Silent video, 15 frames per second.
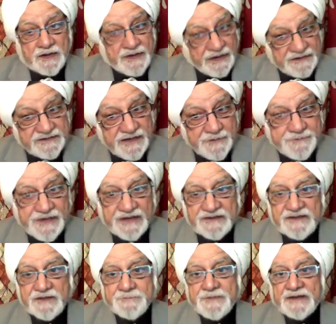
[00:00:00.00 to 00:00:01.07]
Can there be
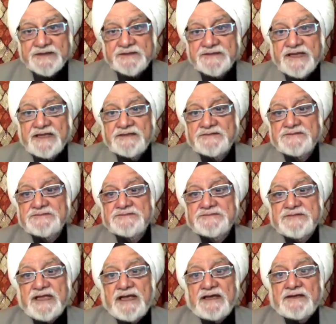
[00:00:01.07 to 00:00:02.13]
anything better than
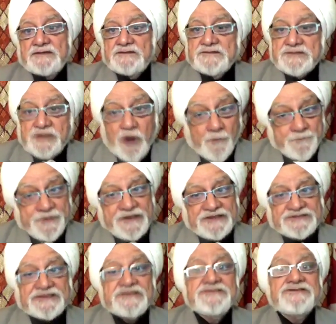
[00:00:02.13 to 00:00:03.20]
that?
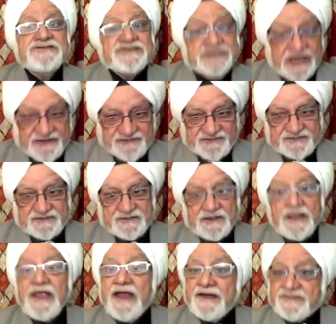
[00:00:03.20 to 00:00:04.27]
Competition, yes,
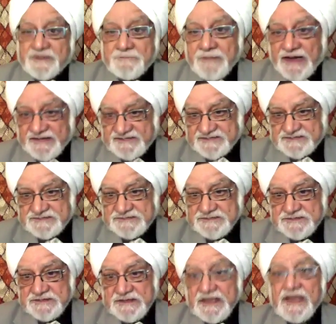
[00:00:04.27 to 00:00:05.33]
it's a must.
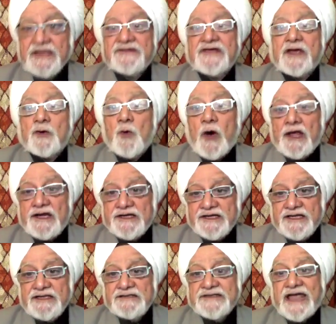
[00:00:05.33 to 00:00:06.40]
It's a
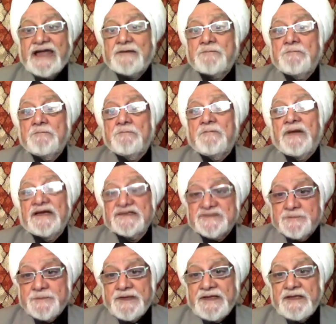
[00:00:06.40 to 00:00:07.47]
quality that
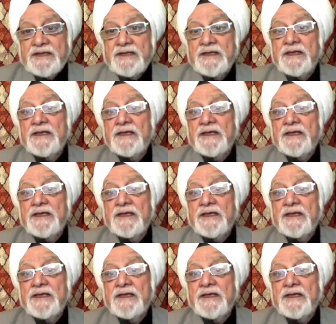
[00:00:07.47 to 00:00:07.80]
must be